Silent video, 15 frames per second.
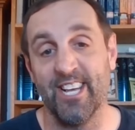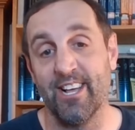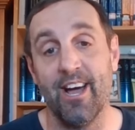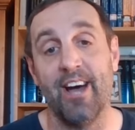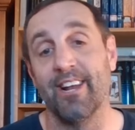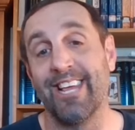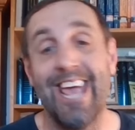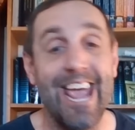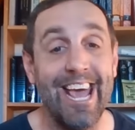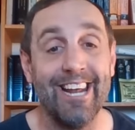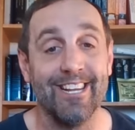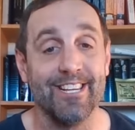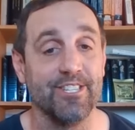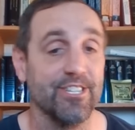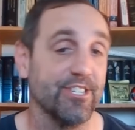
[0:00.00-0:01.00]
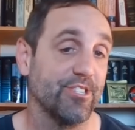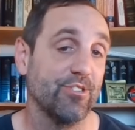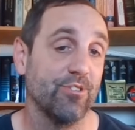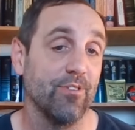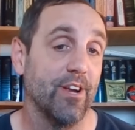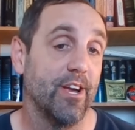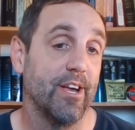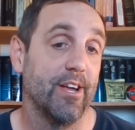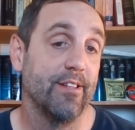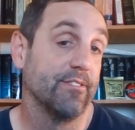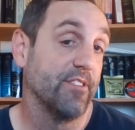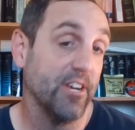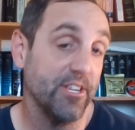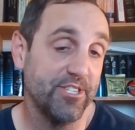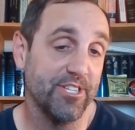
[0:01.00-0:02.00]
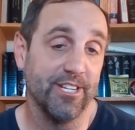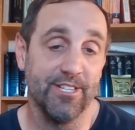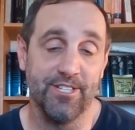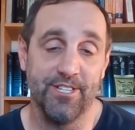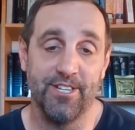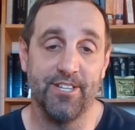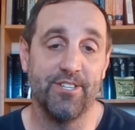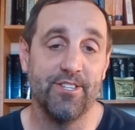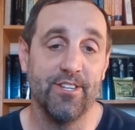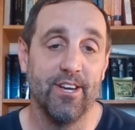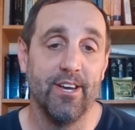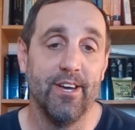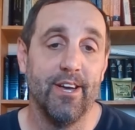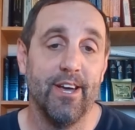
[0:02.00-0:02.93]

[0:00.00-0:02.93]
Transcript: that God can't exist or doesn't exist,